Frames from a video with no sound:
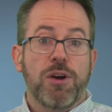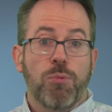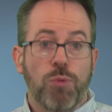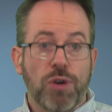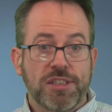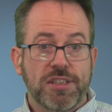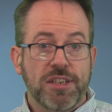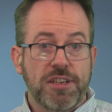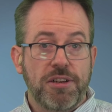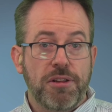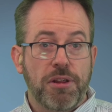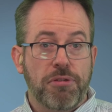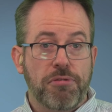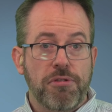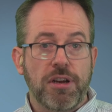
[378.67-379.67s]
Once I knew
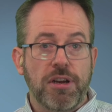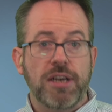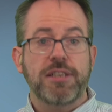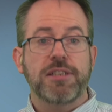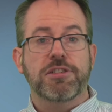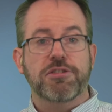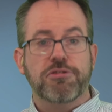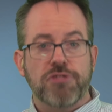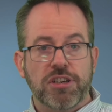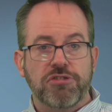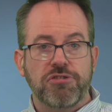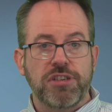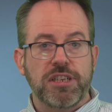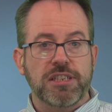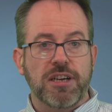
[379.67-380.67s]
the through line, the
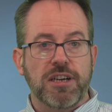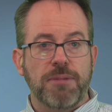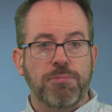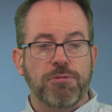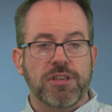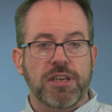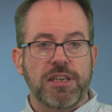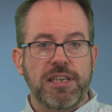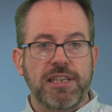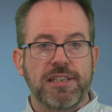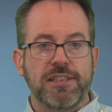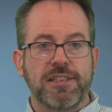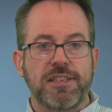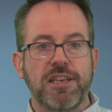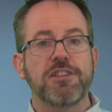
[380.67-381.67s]
structure and examples I
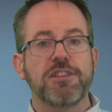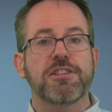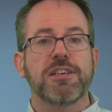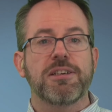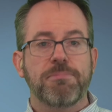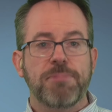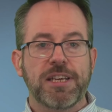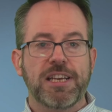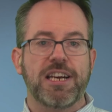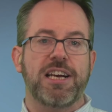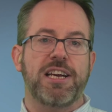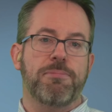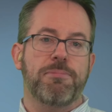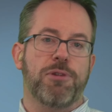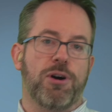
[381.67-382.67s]
needed to use
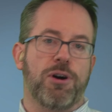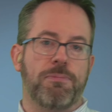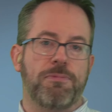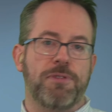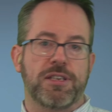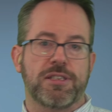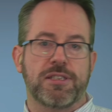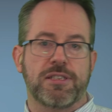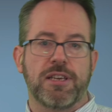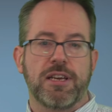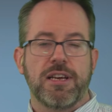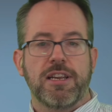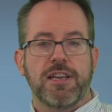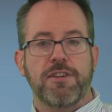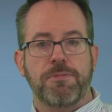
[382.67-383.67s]
became obvious.
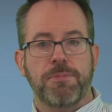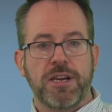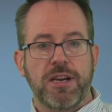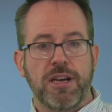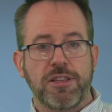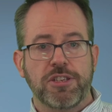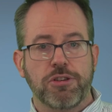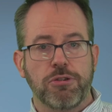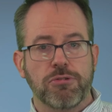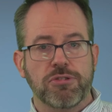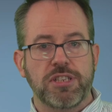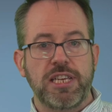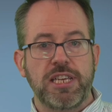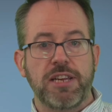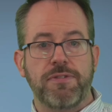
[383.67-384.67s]
Now, for my other talk
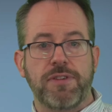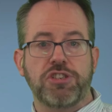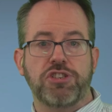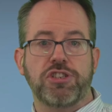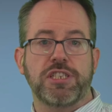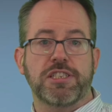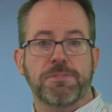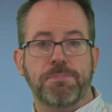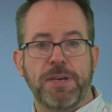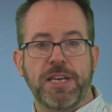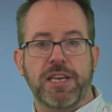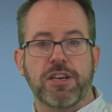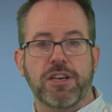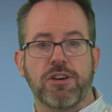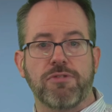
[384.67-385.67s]
to the Innovation in
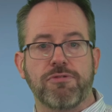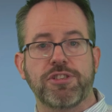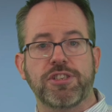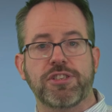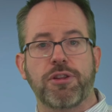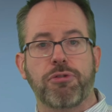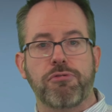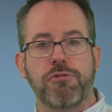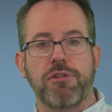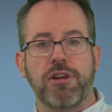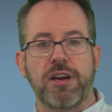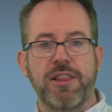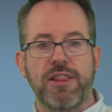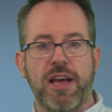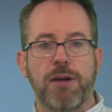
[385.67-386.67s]
Speaking conference, the through
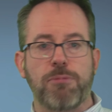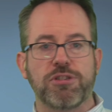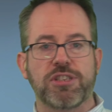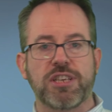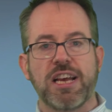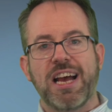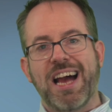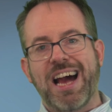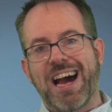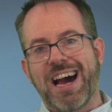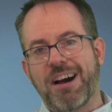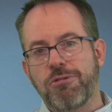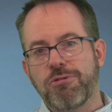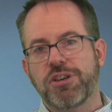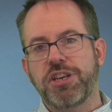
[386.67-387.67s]
line there was
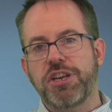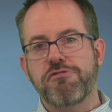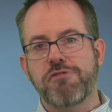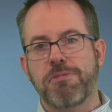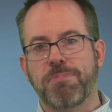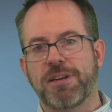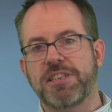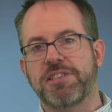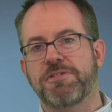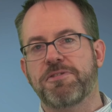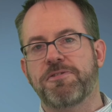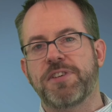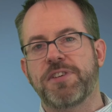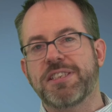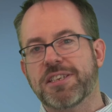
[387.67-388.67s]
how can you replace
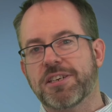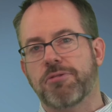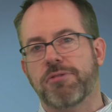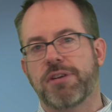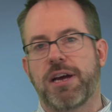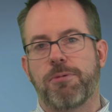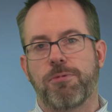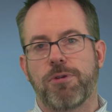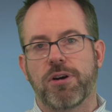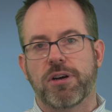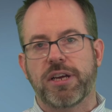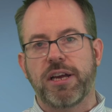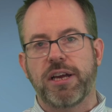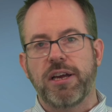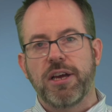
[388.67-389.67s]
physical
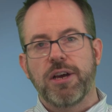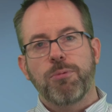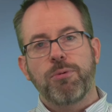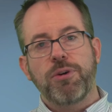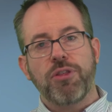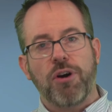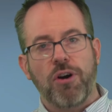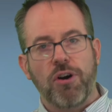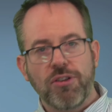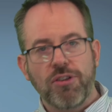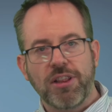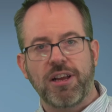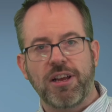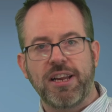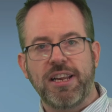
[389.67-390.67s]
networking with
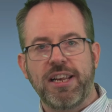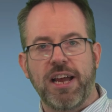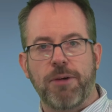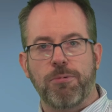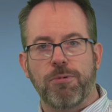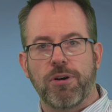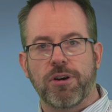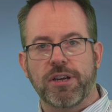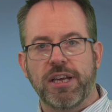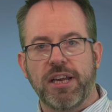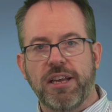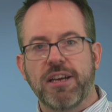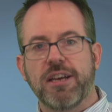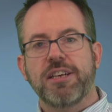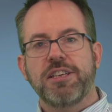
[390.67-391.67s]
online
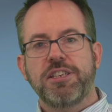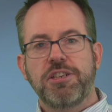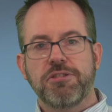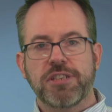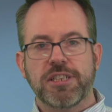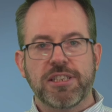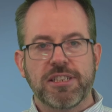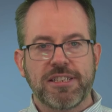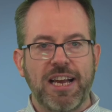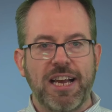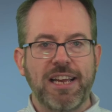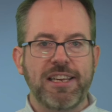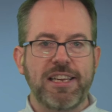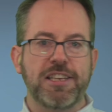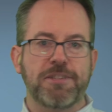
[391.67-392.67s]
networking using the
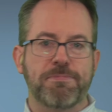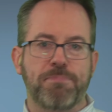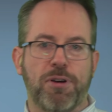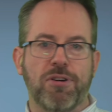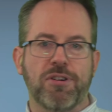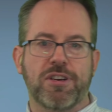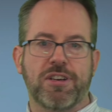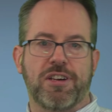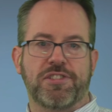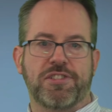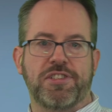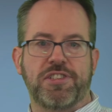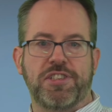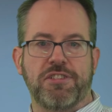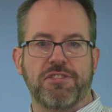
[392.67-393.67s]
techniques
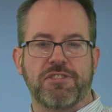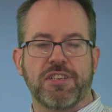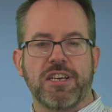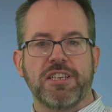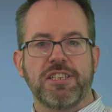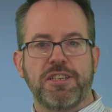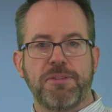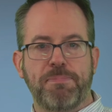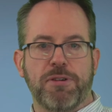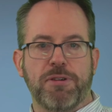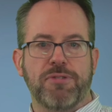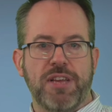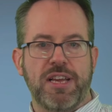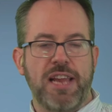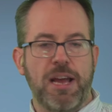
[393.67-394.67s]
podcasters use to
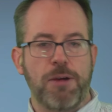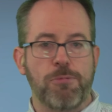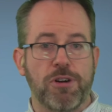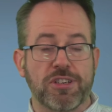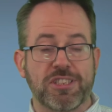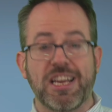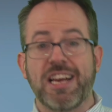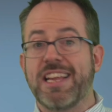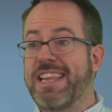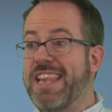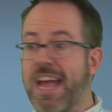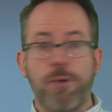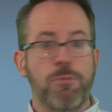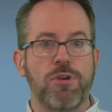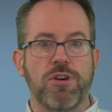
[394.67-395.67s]
build their networks.
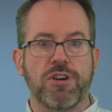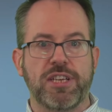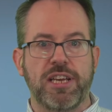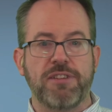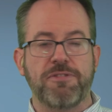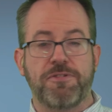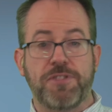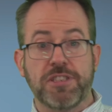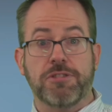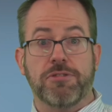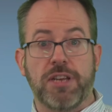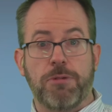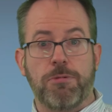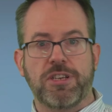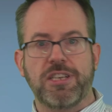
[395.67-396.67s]
Networking, physical
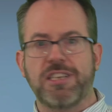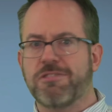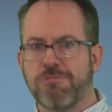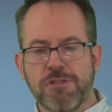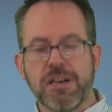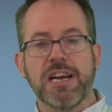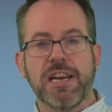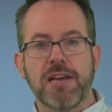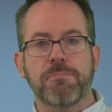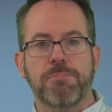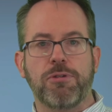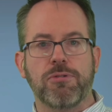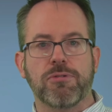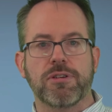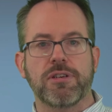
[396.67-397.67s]
networking, is really
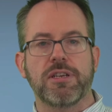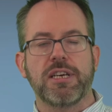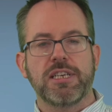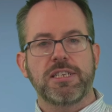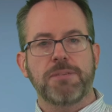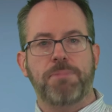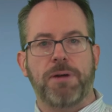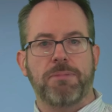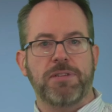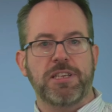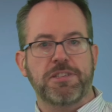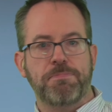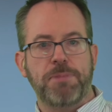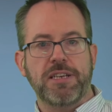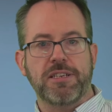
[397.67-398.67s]
important to public
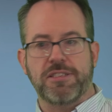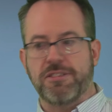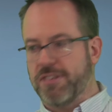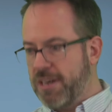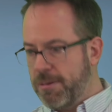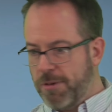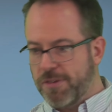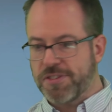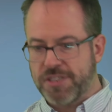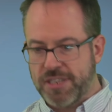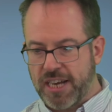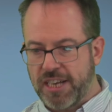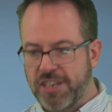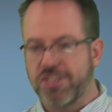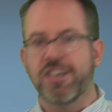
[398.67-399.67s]
speakers who come off
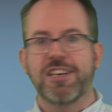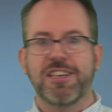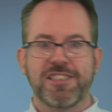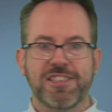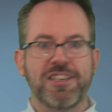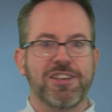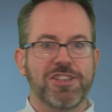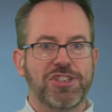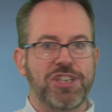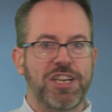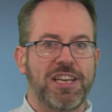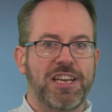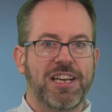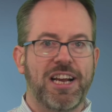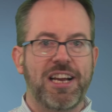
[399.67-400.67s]
stage, start
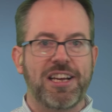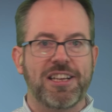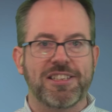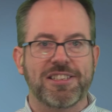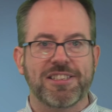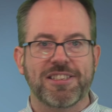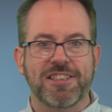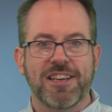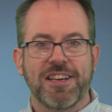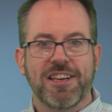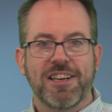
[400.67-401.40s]
shaking hands.